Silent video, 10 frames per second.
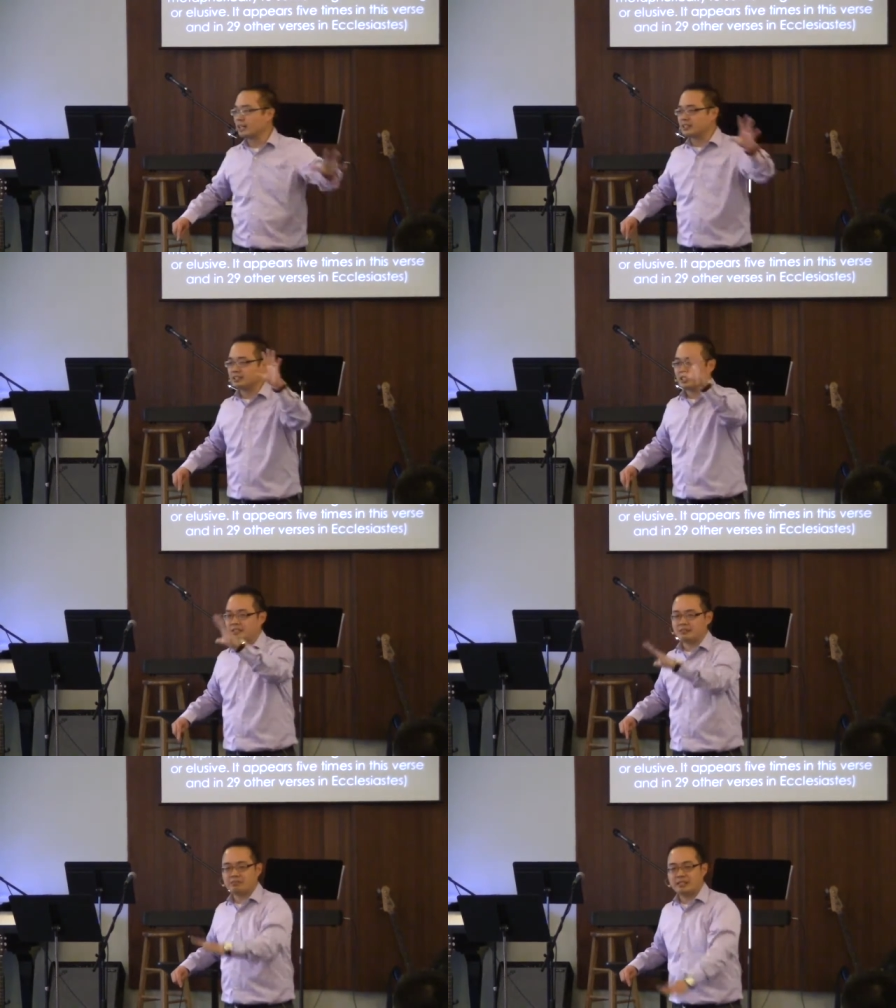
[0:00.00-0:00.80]
like,
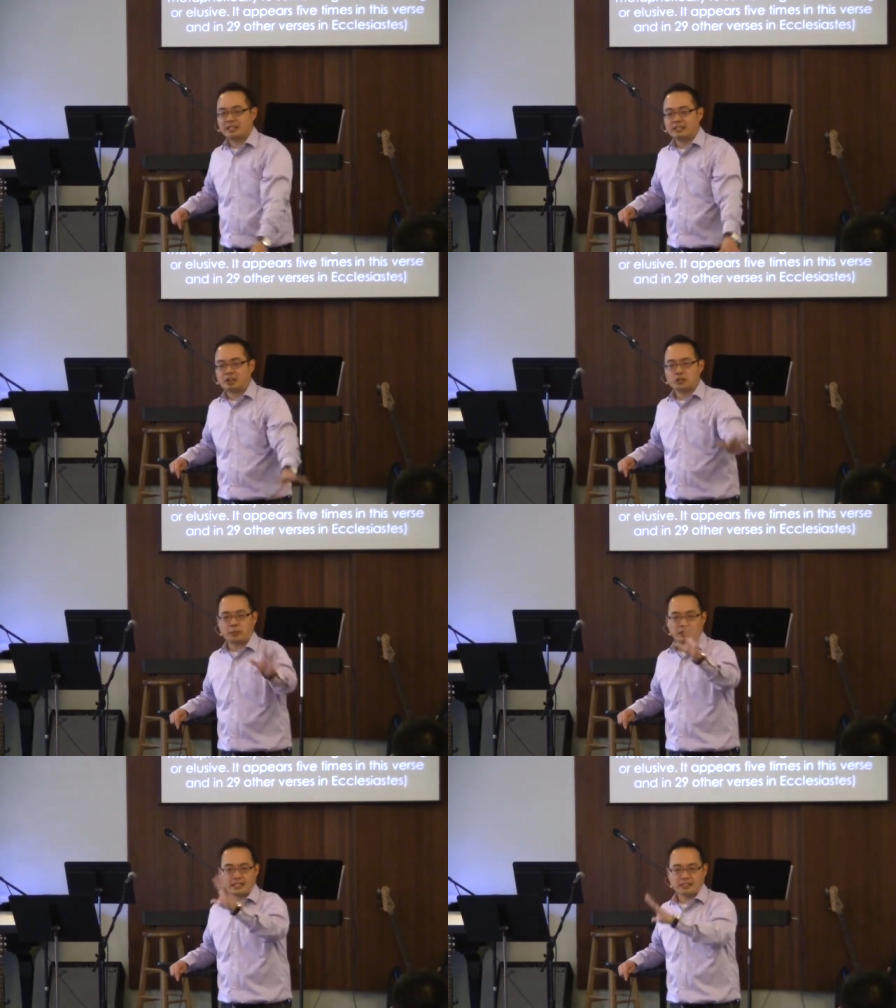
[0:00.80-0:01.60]
like it, it talks
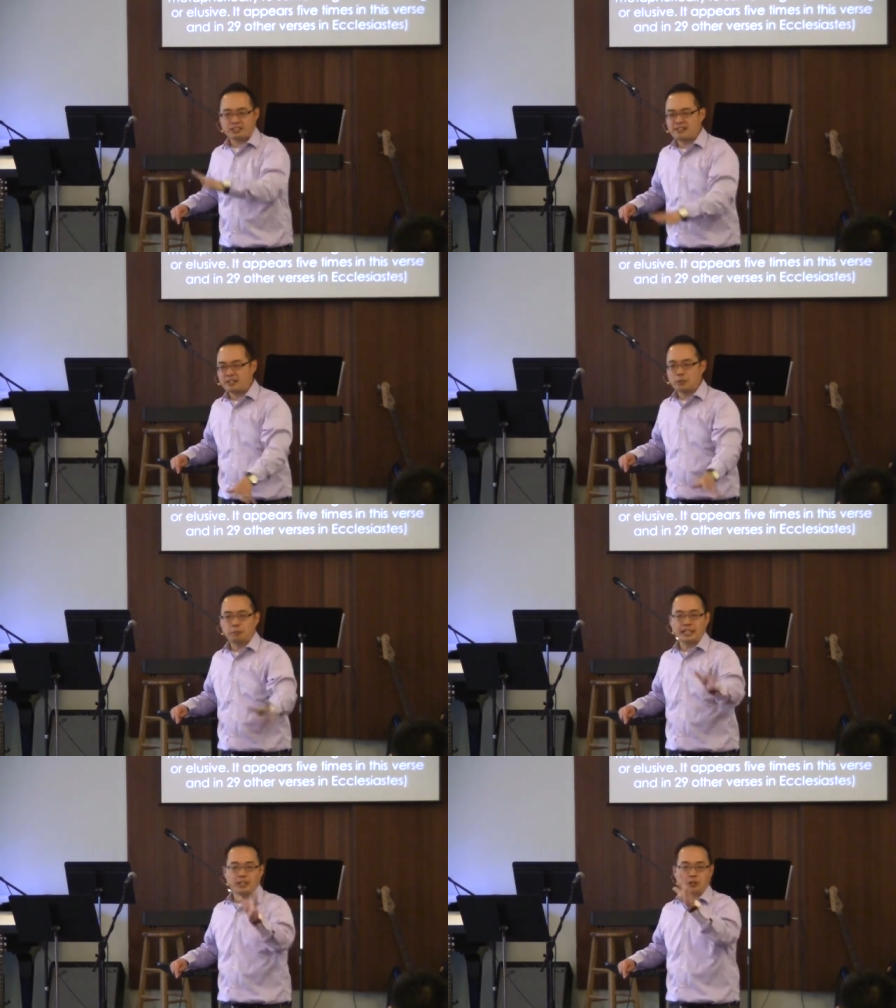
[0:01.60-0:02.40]
about like saving the
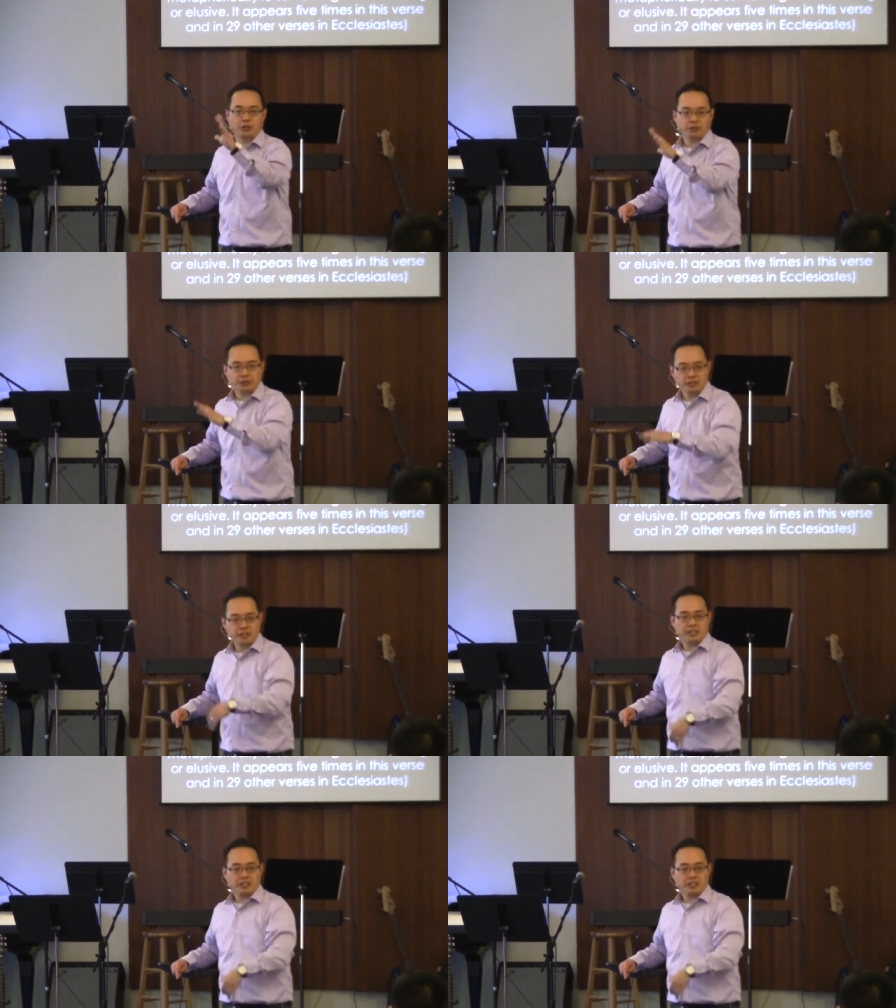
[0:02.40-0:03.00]
planet Earth?